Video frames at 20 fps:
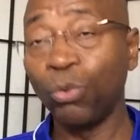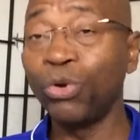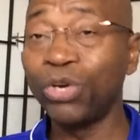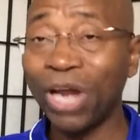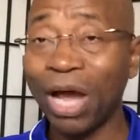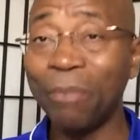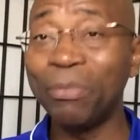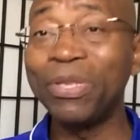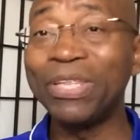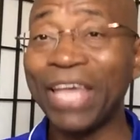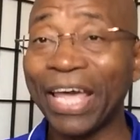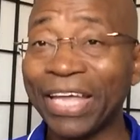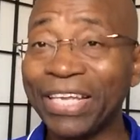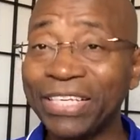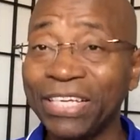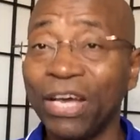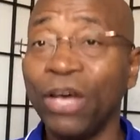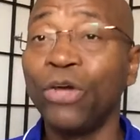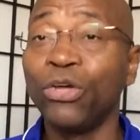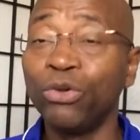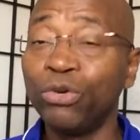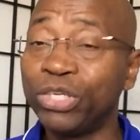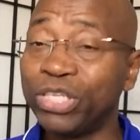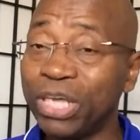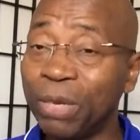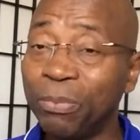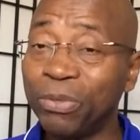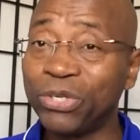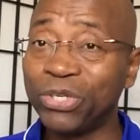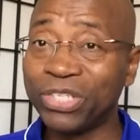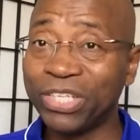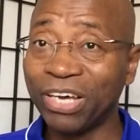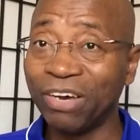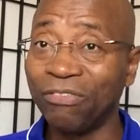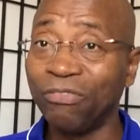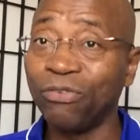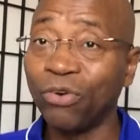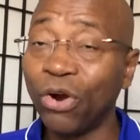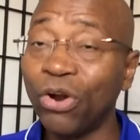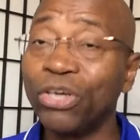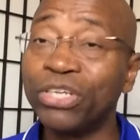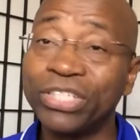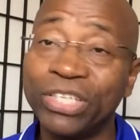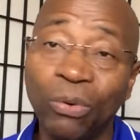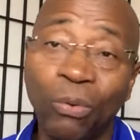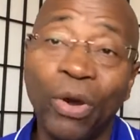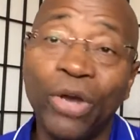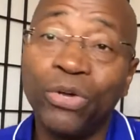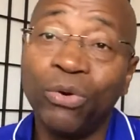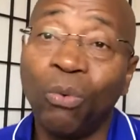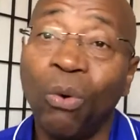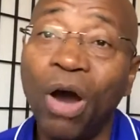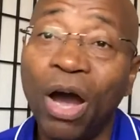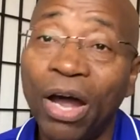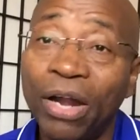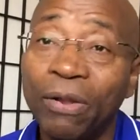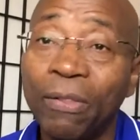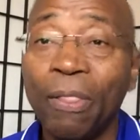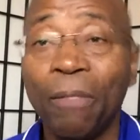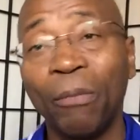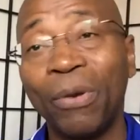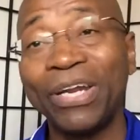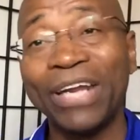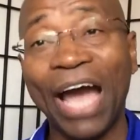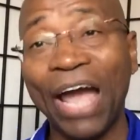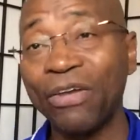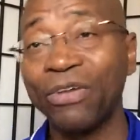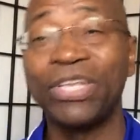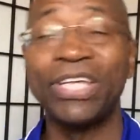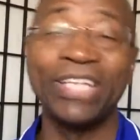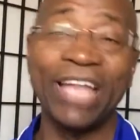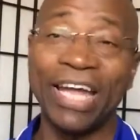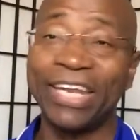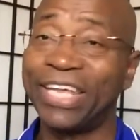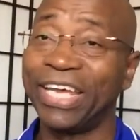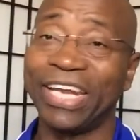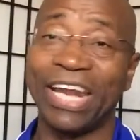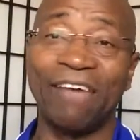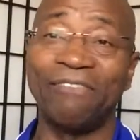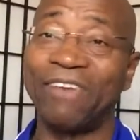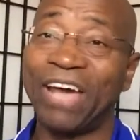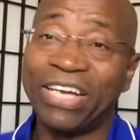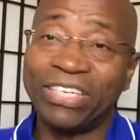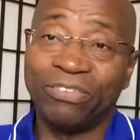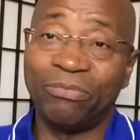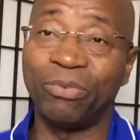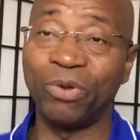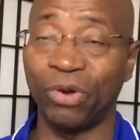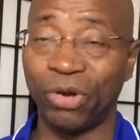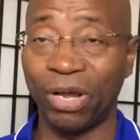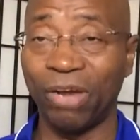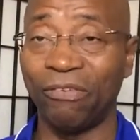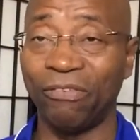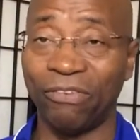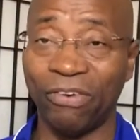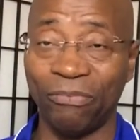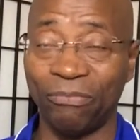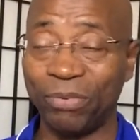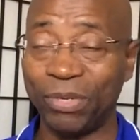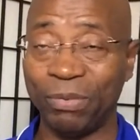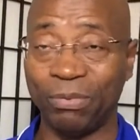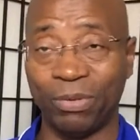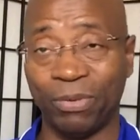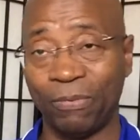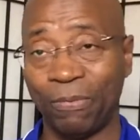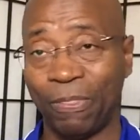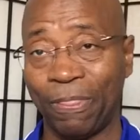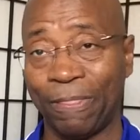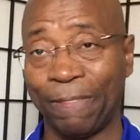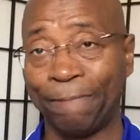You will not be taking, you still put yourself first the way you want, but now you're not taking advantage of, of people.